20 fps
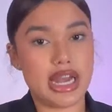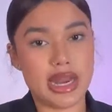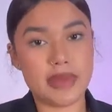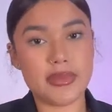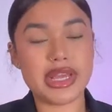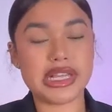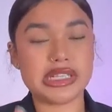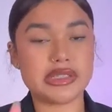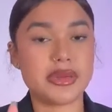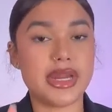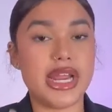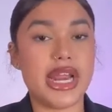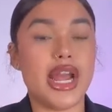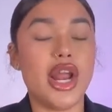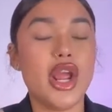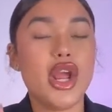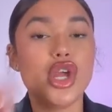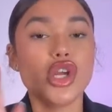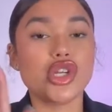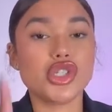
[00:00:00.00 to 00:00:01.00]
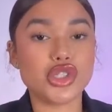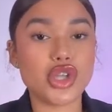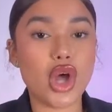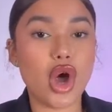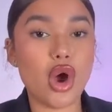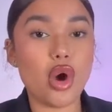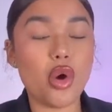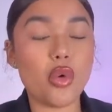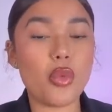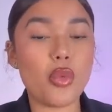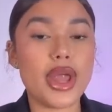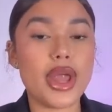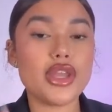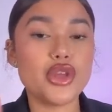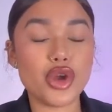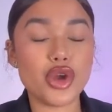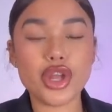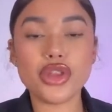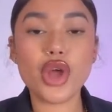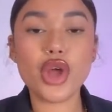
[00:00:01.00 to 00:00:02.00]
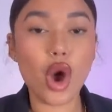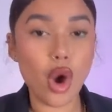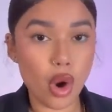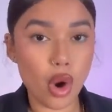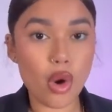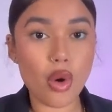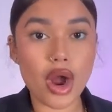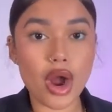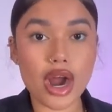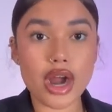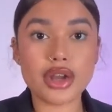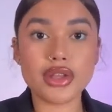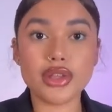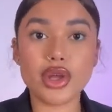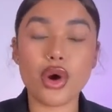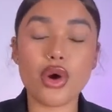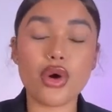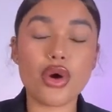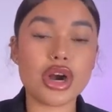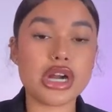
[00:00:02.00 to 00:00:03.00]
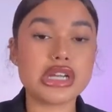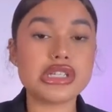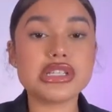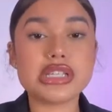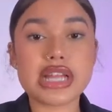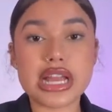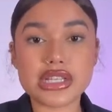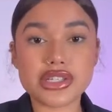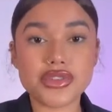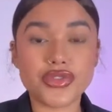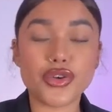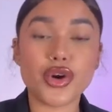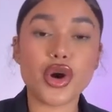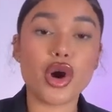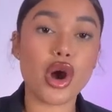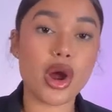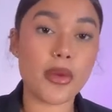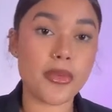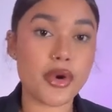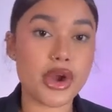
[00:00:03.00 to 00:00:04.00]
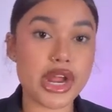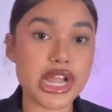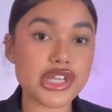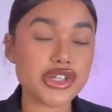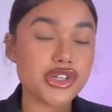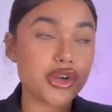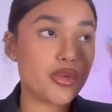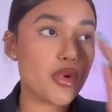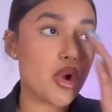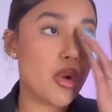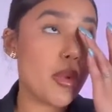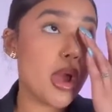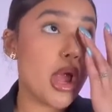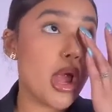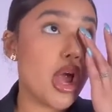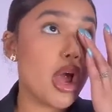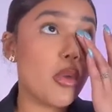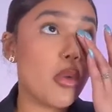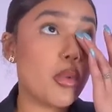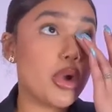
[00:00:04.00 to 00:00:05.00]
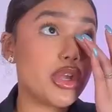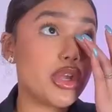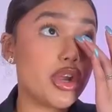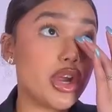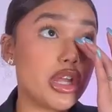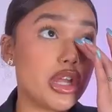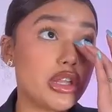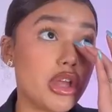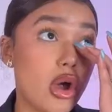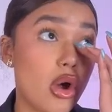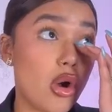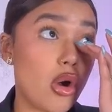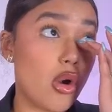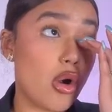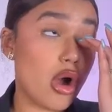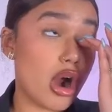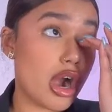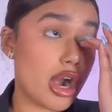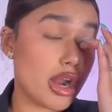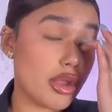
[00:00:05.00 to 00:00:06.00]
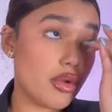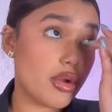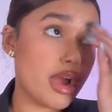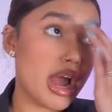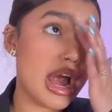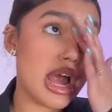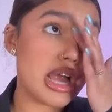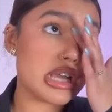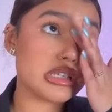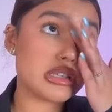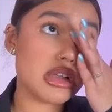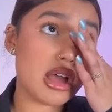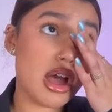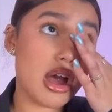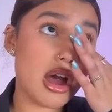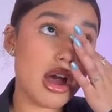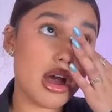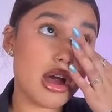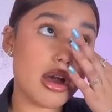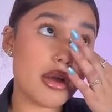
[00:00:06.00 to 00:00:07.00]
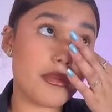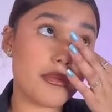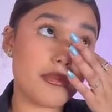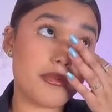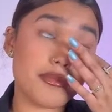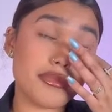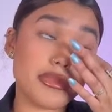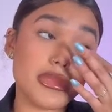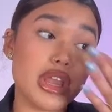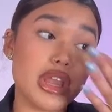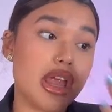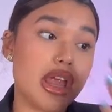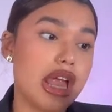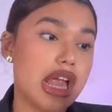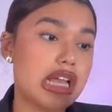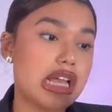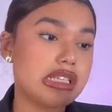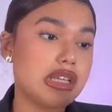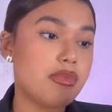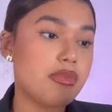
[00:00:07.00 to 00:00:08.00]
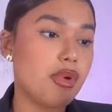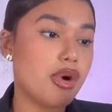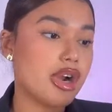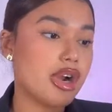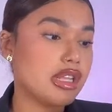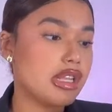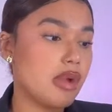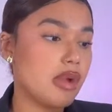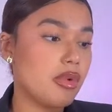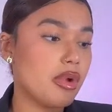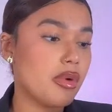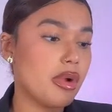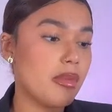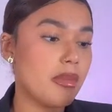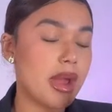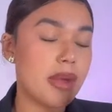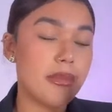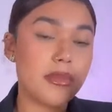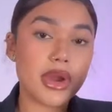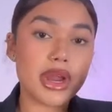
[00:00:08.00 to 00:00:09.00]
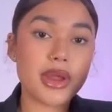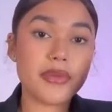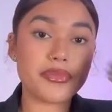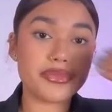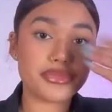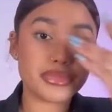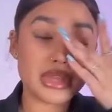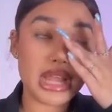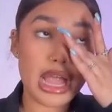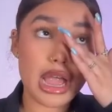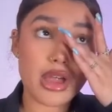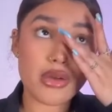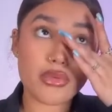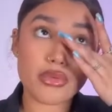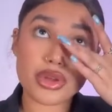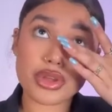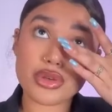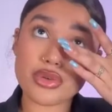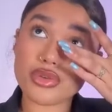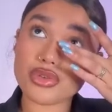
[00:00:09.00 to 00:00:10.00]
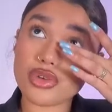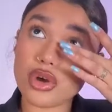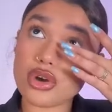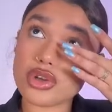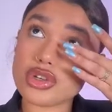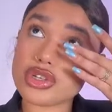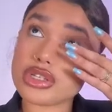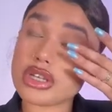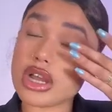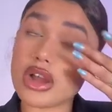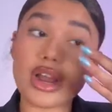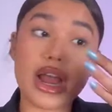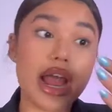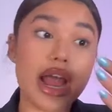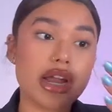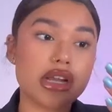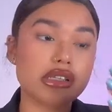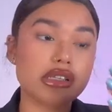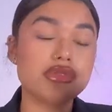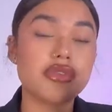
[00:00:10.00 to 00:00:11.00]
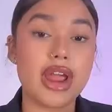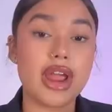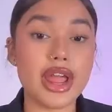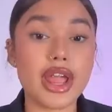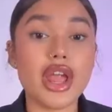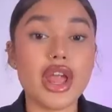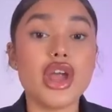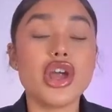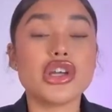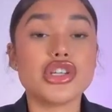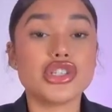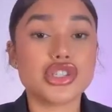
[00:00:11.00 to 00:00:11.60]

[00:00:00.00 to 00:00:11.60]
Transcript: Let me explain. So when you're in the OR stands for operation room. When you're in the OR, you guys, it's important that we remember that we use ultrasound guidance, right?